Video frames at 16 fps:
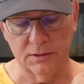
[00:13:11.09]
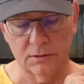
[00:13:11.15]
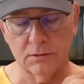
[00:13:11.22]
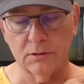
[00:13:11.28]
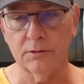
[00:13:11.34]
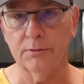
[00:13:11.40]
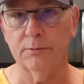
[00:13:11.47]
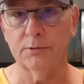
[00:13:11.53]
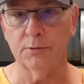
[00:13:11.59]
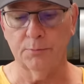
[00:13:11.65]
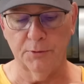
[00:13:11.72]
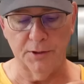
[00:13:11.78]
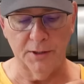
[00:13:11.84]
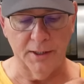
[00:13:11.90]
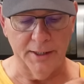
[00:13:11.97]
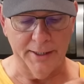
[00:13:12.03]
So it was a
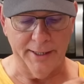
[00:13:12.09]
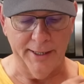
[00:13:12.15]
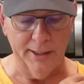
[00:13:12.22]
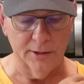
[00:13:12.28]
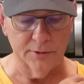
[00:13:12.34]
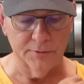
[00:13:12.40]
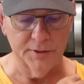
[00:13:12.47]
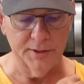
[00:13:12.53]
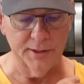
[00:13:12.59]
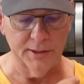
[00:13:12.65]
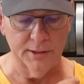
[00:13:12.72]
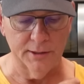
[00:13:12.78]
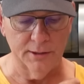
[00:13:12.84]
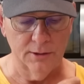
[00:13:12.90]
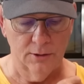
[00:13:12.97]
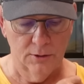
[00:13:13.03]
pretty high calorie
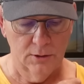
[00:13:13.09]
day.